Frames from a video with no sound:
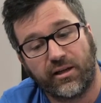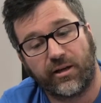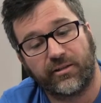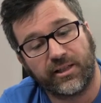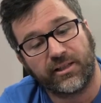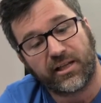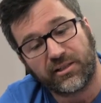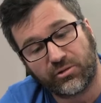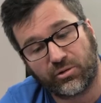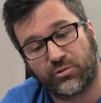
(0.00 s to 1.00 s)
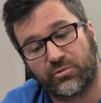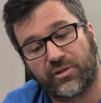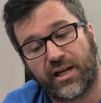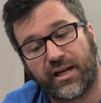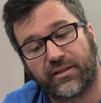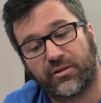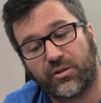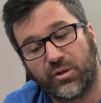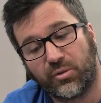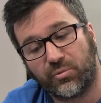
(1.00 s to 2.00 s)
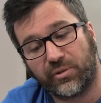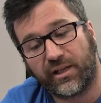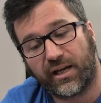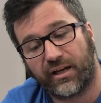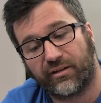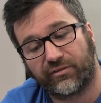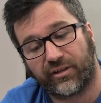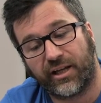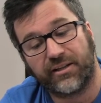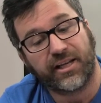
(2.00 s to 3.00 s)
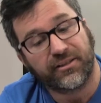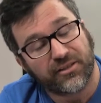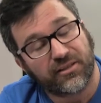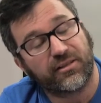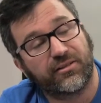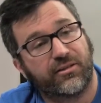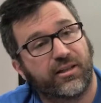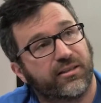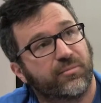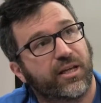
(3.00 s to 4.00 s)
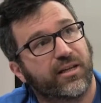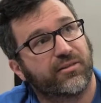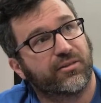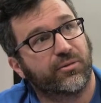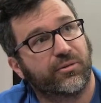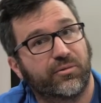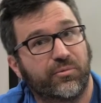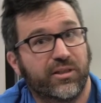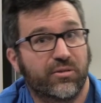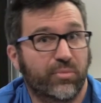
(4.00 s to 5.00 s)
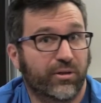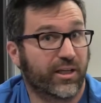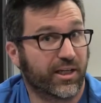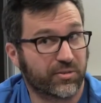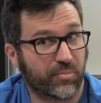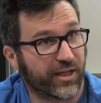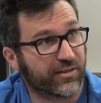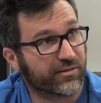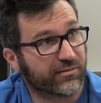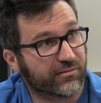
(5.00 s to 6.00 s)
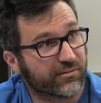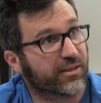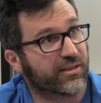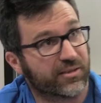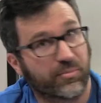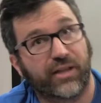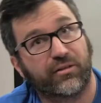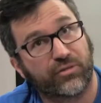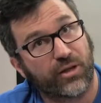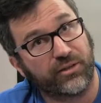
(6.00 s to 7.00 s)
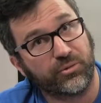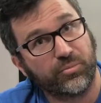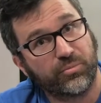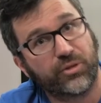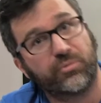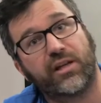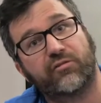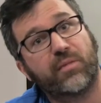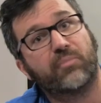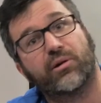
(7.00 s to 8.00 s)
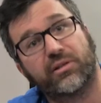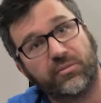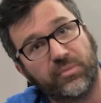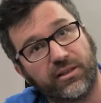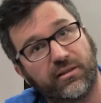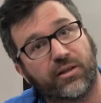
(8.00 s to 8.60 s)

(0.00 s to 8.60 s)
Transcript: And in addition to that, we have enhanced the database. So we support HBase, that is part of the Hadoop, but we have MapRDB.